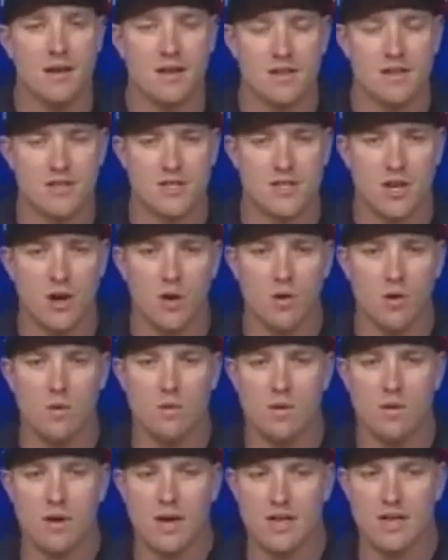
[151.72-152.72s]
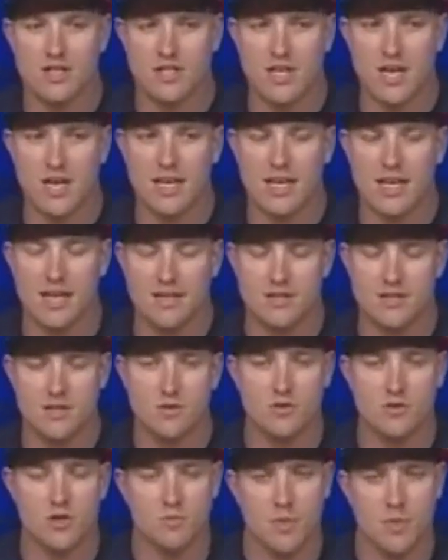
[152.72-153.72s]
So I just had to get it
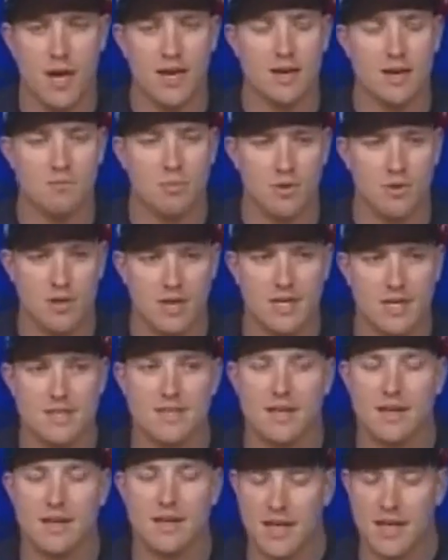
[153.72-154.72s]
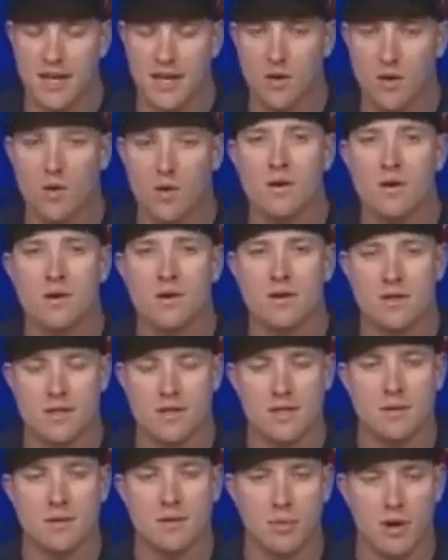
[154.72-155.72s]
sutured back in place, let it heal.
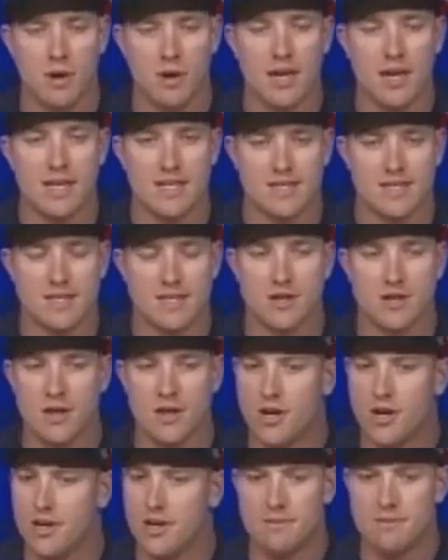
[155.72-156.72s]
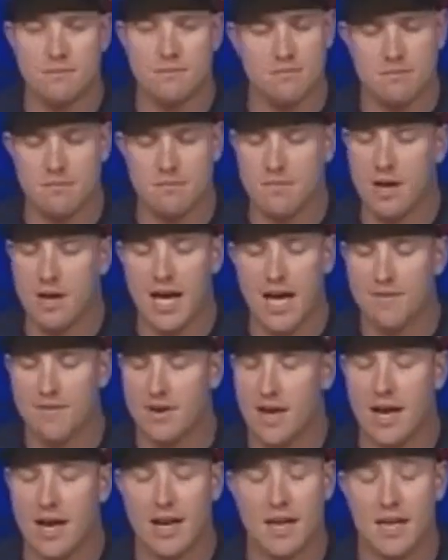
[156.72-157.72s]
But it's good. I
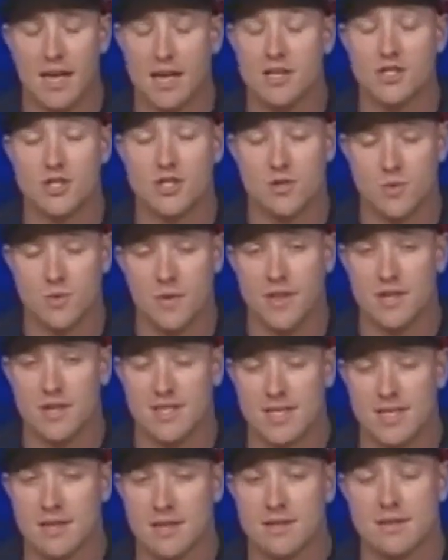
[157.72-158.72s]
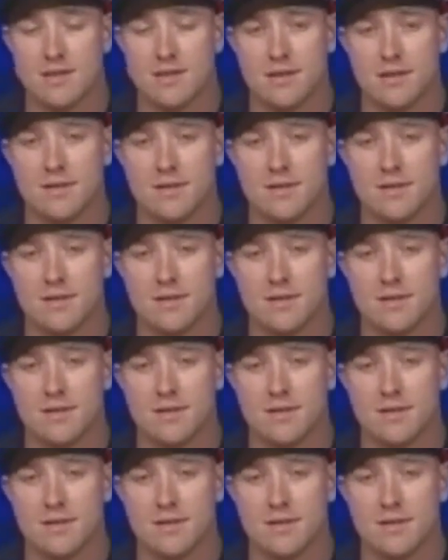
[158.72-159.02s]
haven't had any issues with it since.